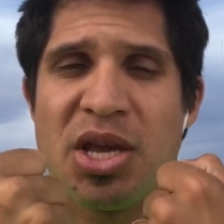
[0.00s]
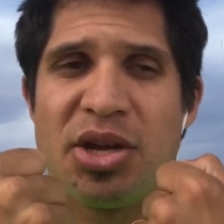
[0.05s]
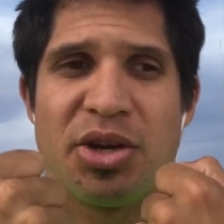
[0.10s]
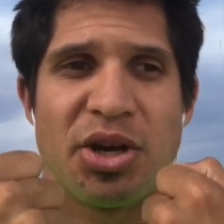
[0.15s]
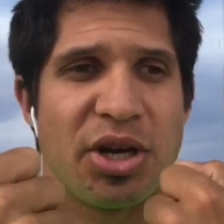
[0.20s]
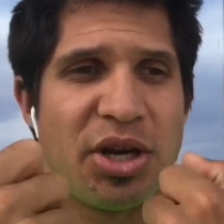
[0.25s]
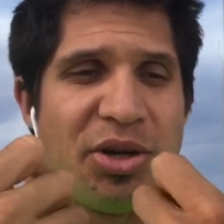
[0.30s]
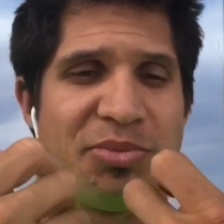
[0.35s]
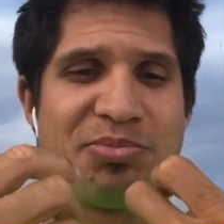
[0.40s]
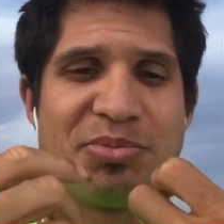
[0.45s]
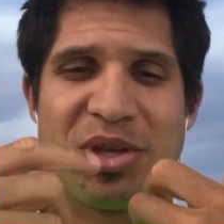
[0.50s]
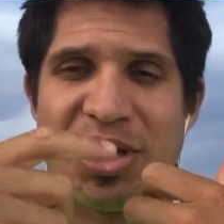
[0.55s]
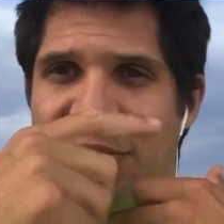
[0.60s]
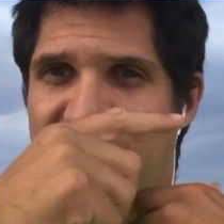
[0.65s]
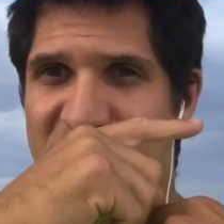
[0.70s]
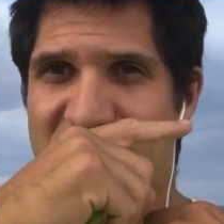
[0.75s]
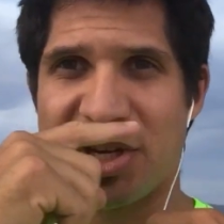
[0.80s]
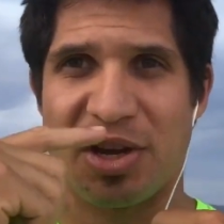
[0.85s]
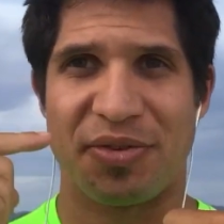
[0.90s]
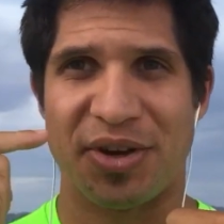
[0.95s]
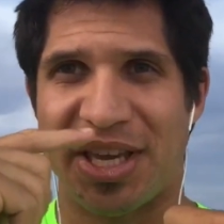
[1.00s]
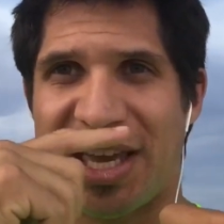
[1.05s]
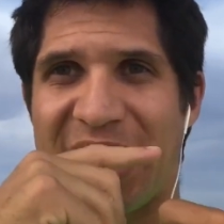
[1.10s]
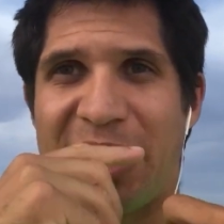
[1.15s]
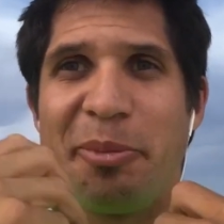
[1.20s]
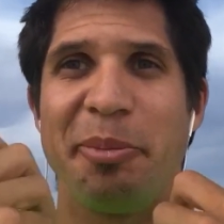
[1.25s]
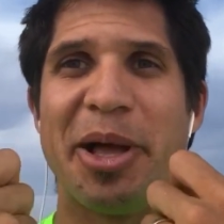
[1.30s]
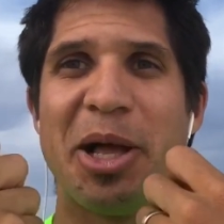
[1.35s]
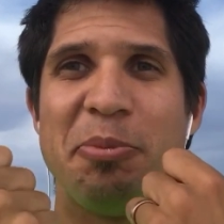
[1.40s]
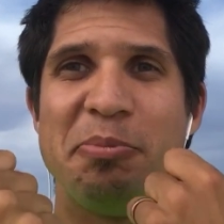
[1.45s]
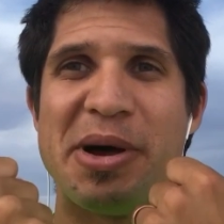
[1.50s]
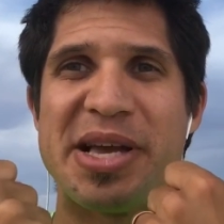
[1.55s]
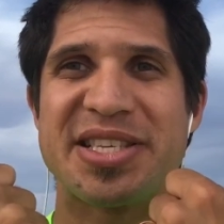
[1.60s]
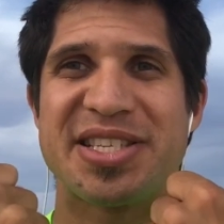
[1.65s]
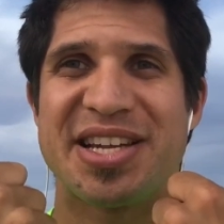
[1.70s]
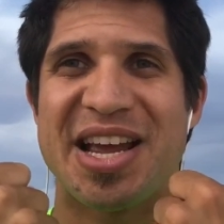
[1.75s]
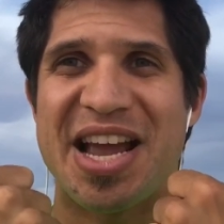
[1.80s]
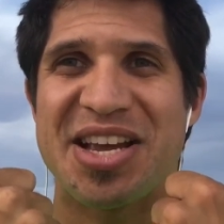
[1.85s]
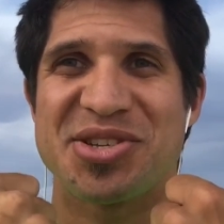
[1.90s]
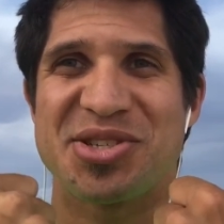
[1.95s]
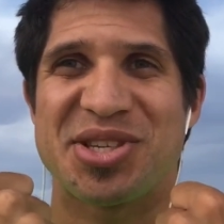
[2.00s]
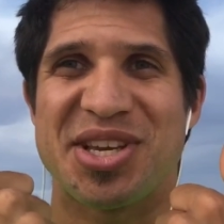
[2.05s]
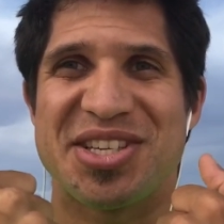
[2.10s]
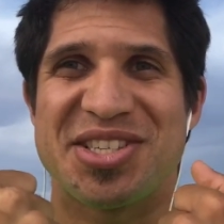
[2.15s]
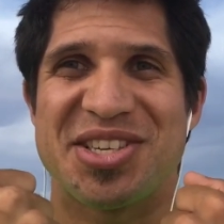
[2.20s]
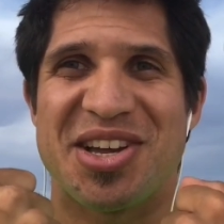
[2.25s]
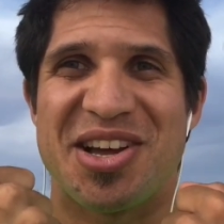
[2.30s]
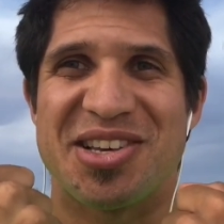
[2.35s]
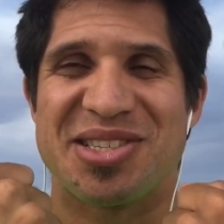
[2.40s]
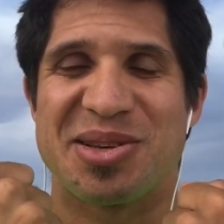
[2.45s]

You're going to give yourself a kettlebell mustache, as I saw